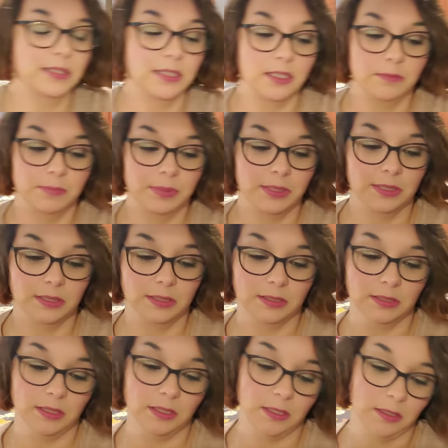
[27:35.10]
up
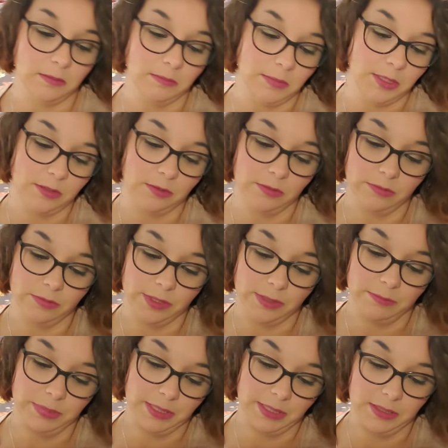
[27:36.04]
some
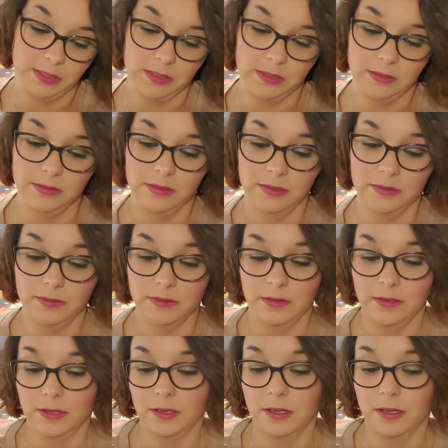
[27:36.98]
ribbon,
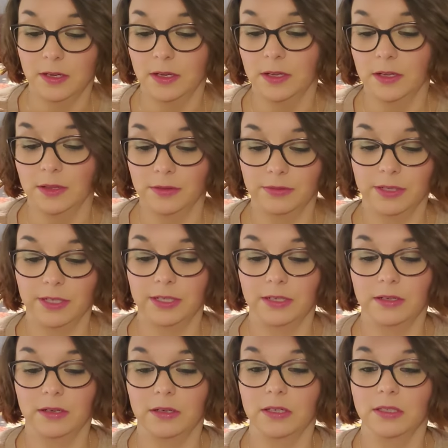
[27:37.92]
three
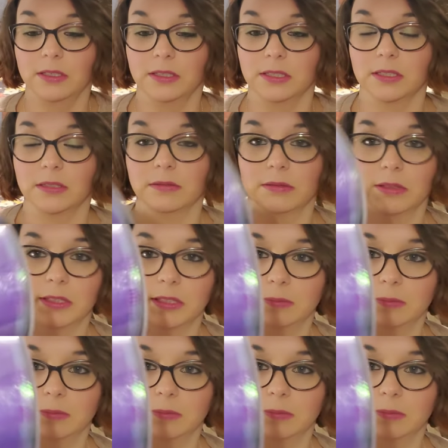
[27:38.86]
yards. It's really